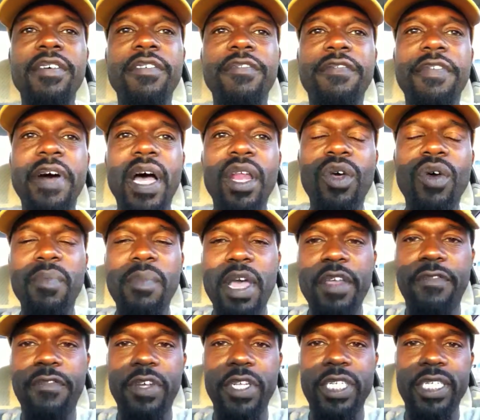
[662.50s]
follow in
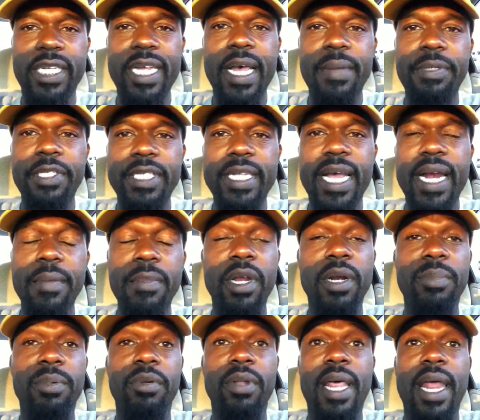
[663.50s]
my footsteps that I'm
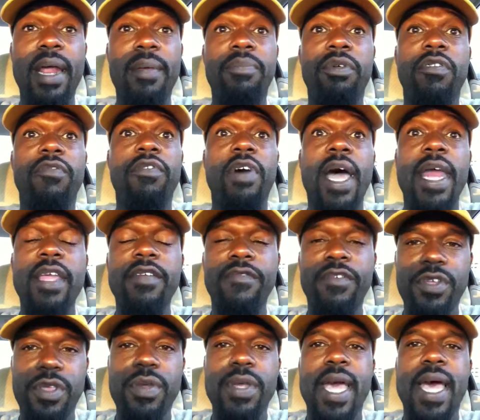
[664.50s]
gonna that I'm providing
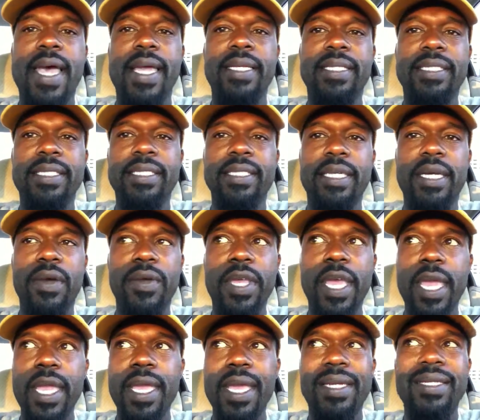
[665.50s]
for you guys.
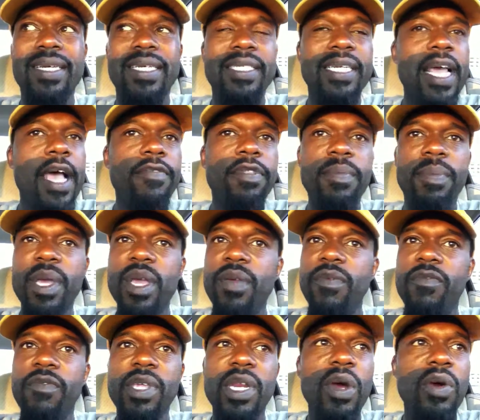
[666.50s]
Okay, it doesn't have to
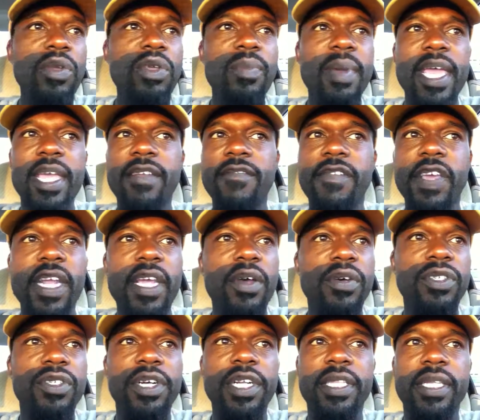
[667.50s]
be, you know, you making
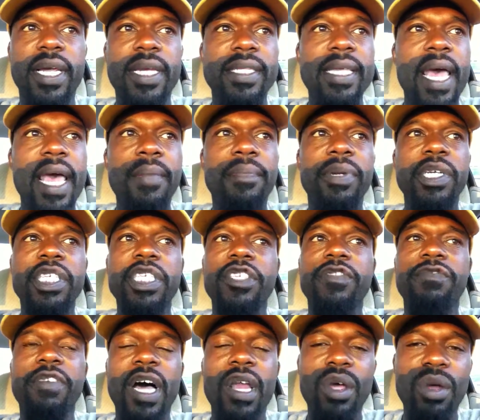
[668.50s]
videos or anything like that, but
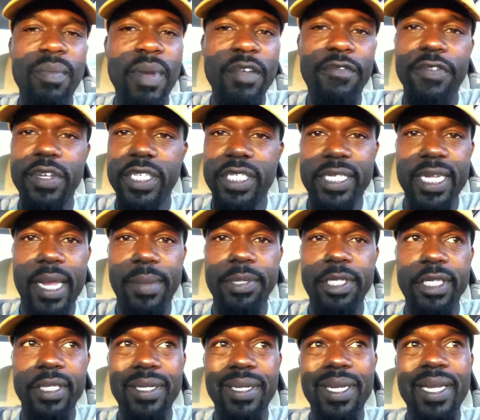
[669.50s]
just follow in my
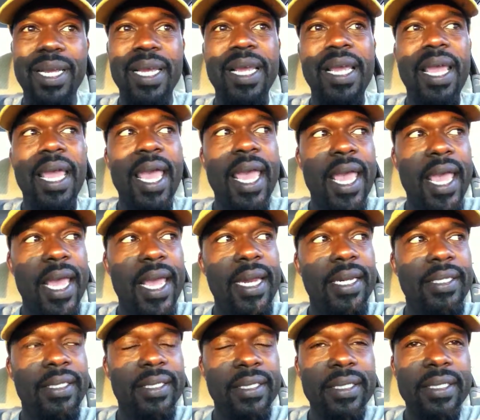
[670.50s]
footsteps,
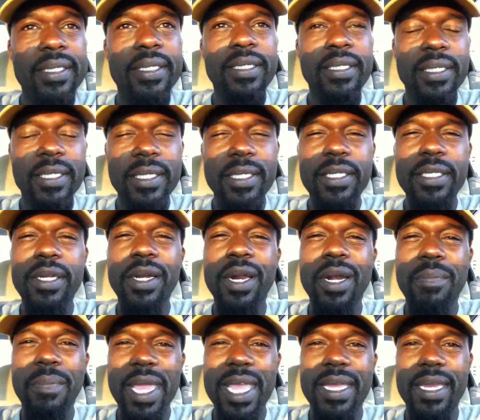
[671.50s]
and you're
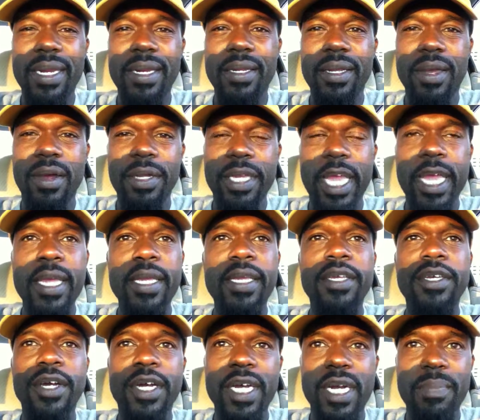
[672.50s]
gonna make it. Okay,
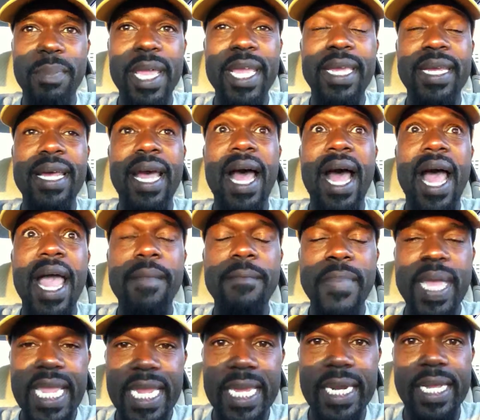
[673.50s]
you're gonna make it. I'm
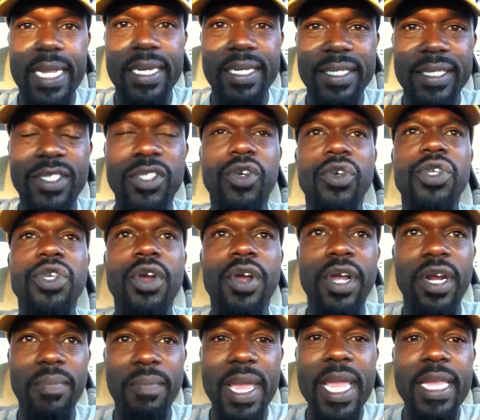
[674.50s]
making it, so you're
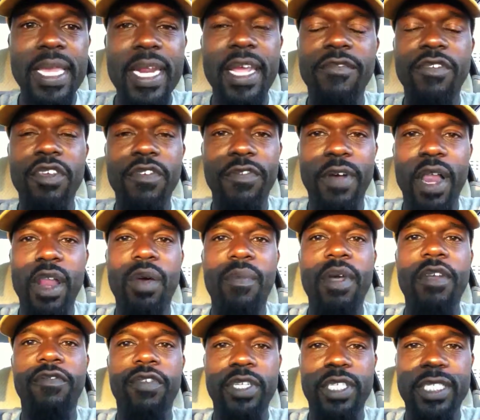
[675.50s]
gonna make it if you follow
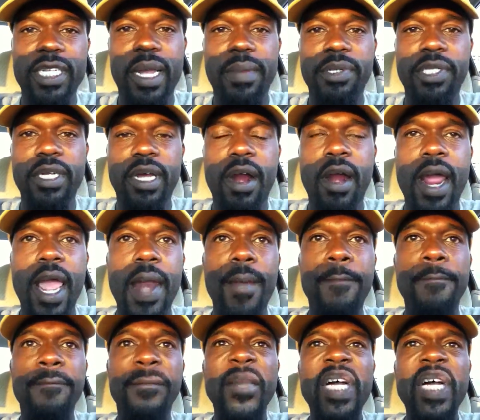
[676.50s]
my footsteps. All right.